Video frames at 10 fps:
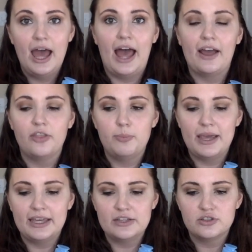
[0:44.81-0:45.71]
I got the
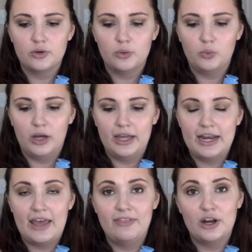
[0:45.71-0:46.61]
baking soda one,
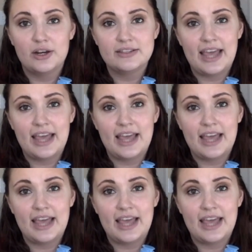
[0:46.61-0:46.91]
and there is